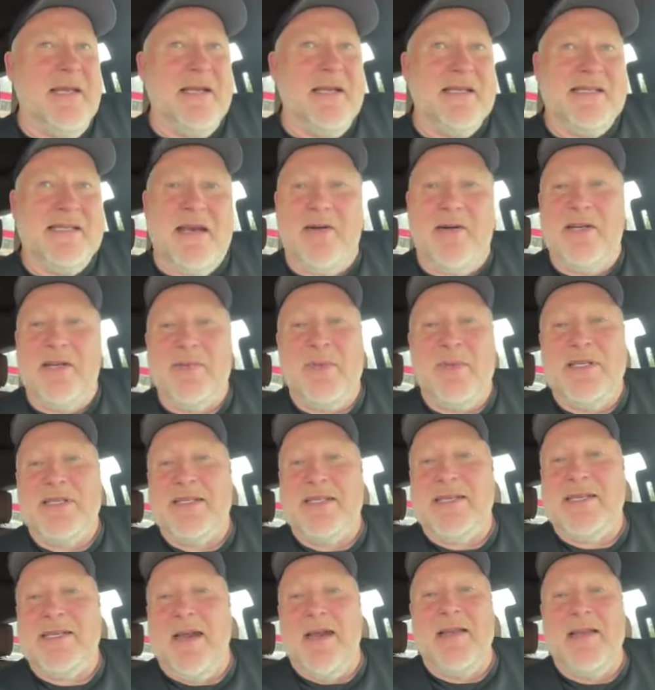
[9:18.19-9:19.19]
Sarah's been
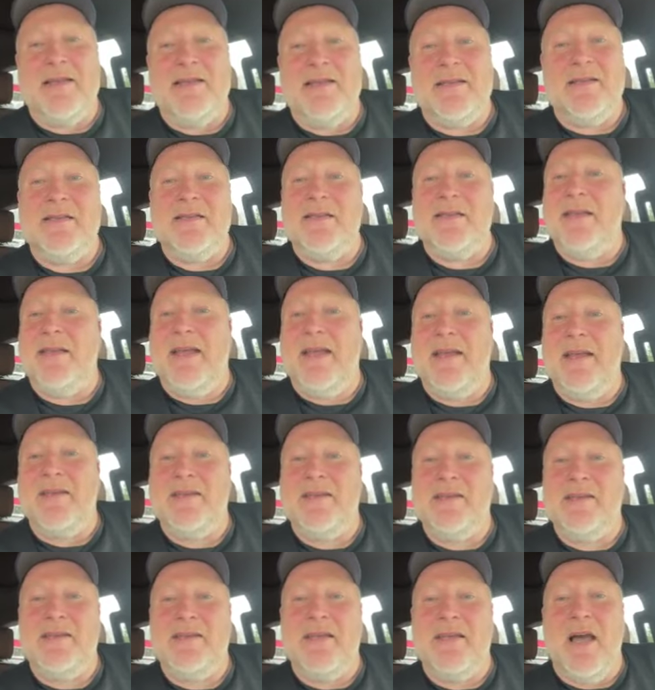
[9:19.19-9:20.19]
steady since the day
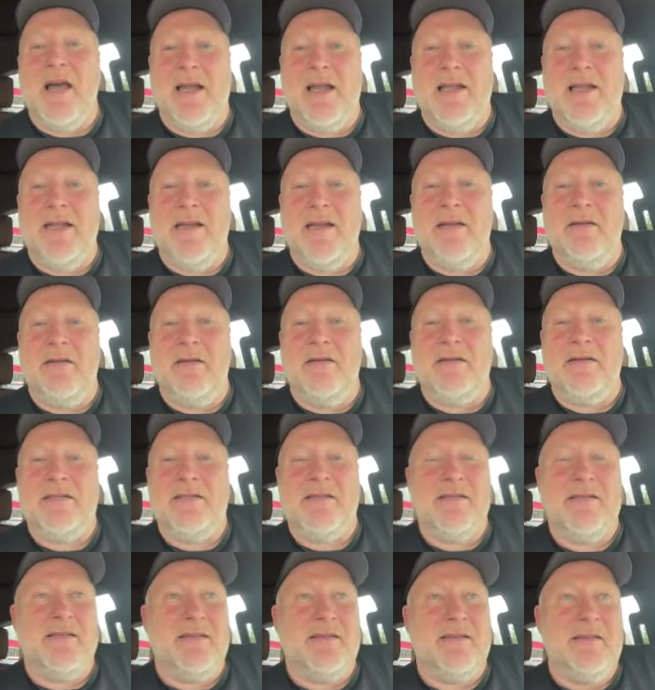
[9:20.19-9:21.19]
she's gotten here, and
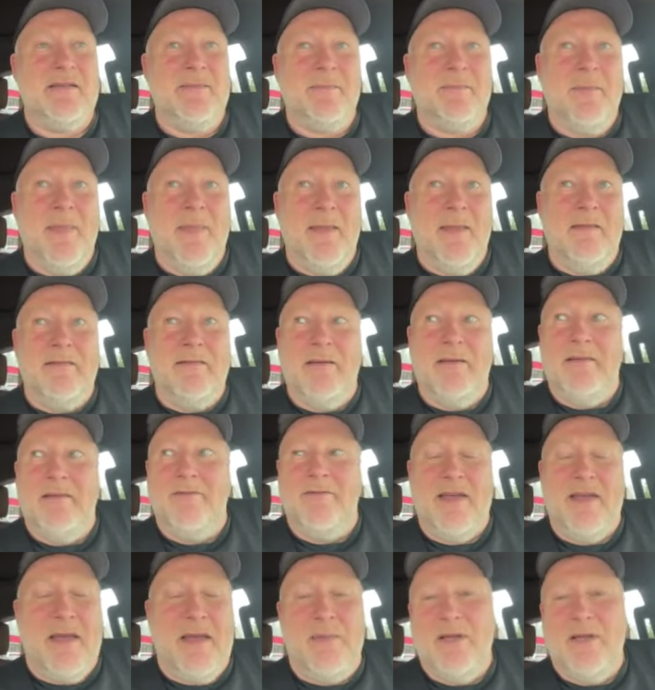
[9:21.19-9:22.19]
she's done a
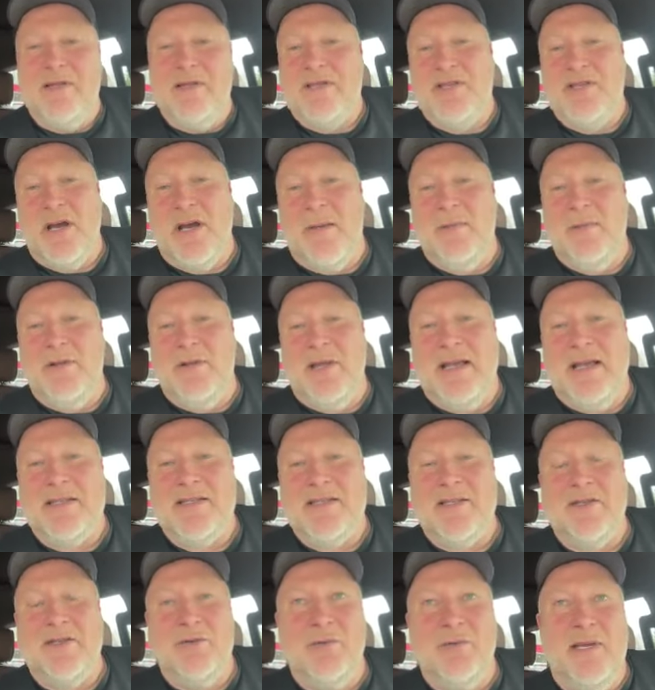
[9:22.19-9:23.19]
fabulous job the
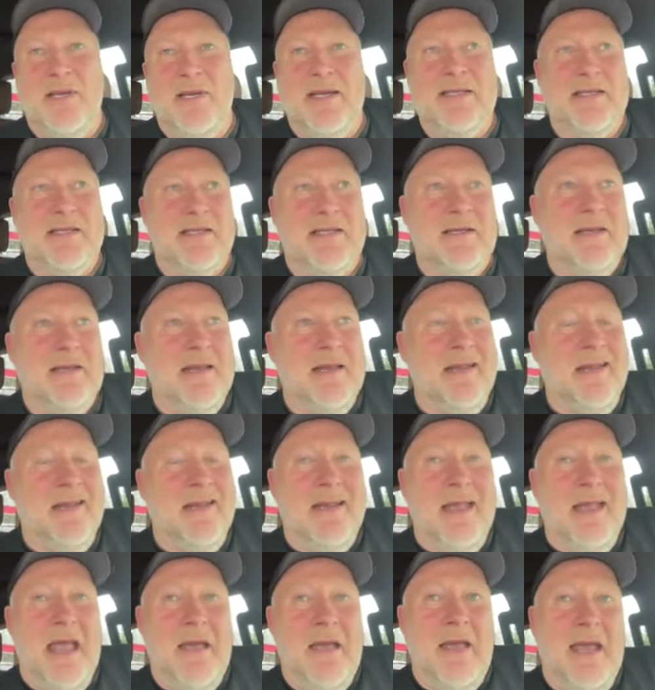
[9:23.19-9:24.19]
last 2 weeks. And
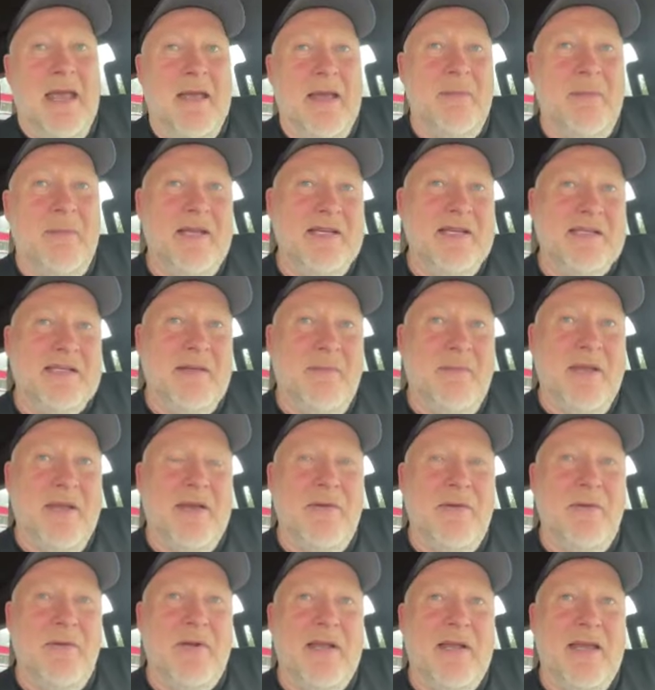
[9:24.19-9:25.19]
Emily's the
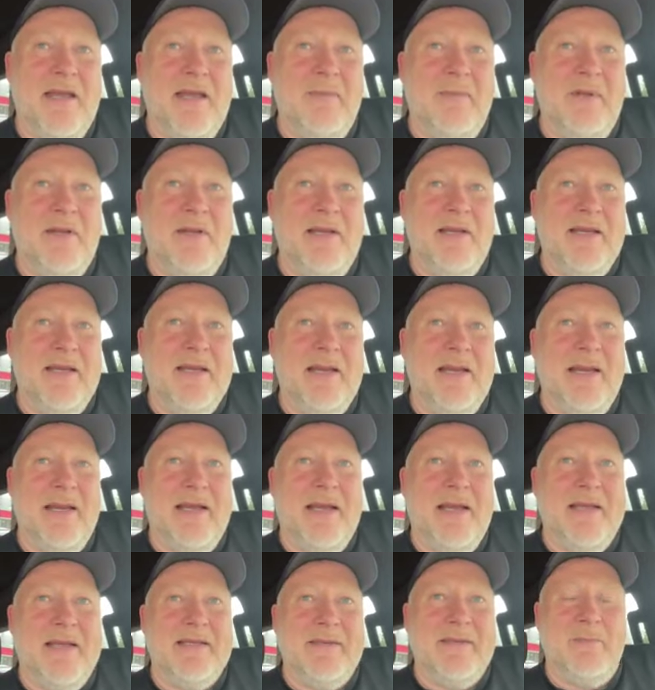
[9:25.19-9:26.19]
big one. Emily
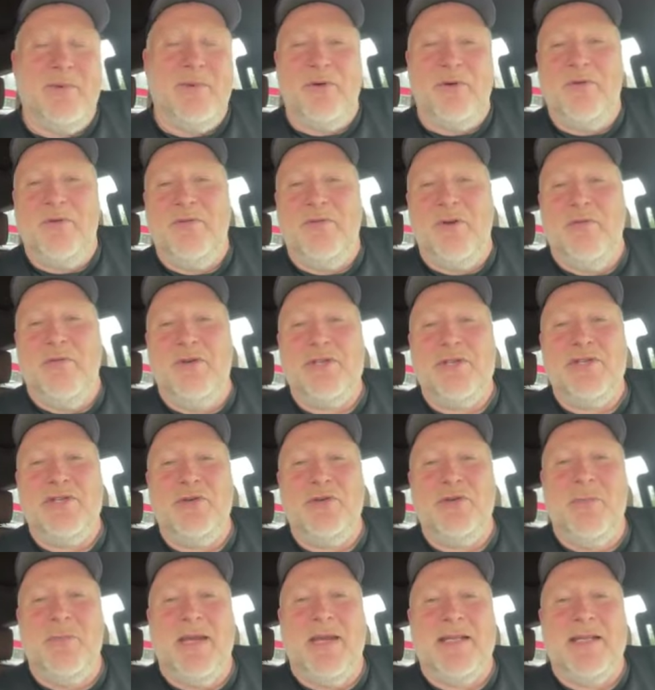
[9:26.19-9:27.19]
has improved over
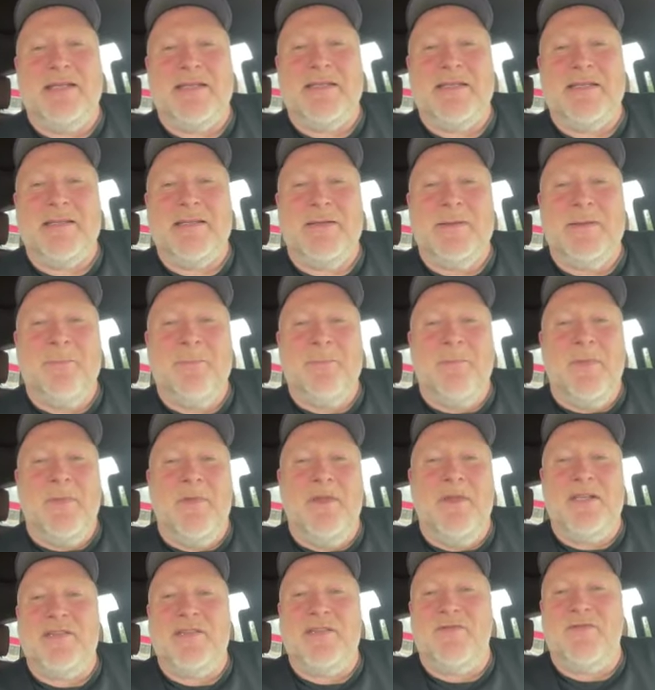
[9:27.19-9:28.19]
2 minutes
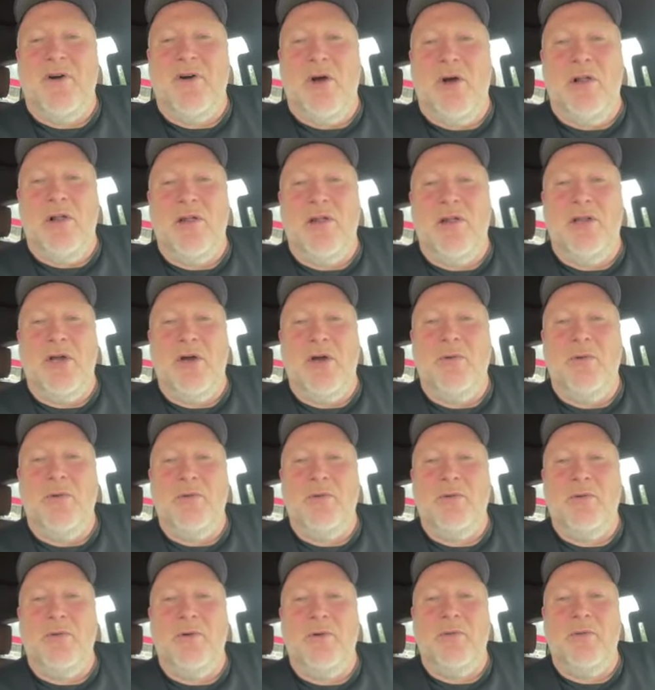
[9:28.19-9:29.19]
this fall
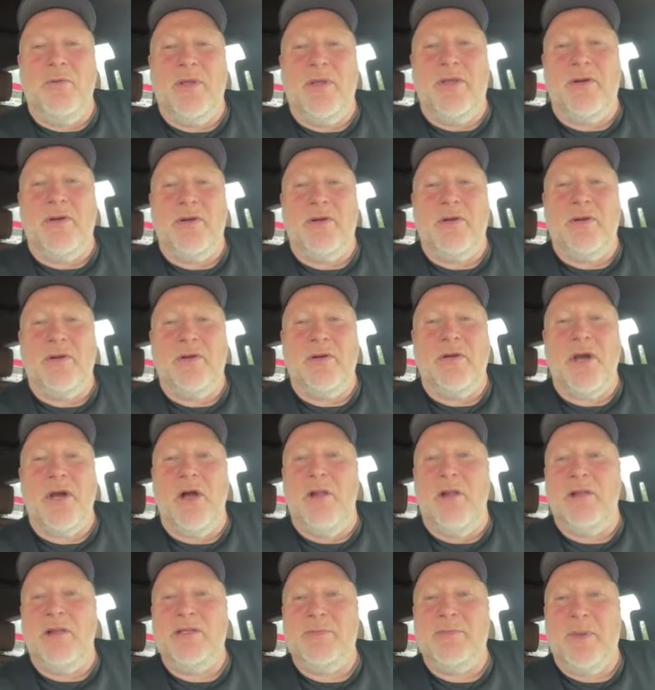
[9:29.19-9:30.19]
alone with her
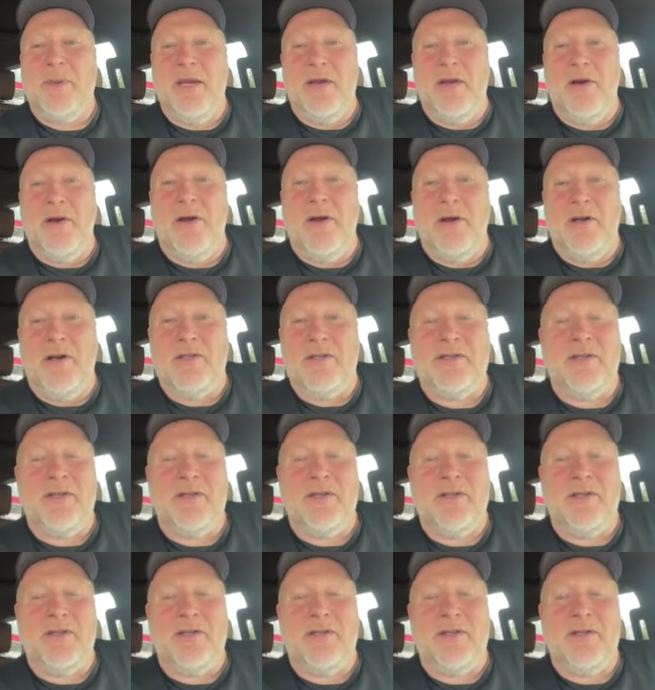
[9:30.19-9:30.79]
college PR.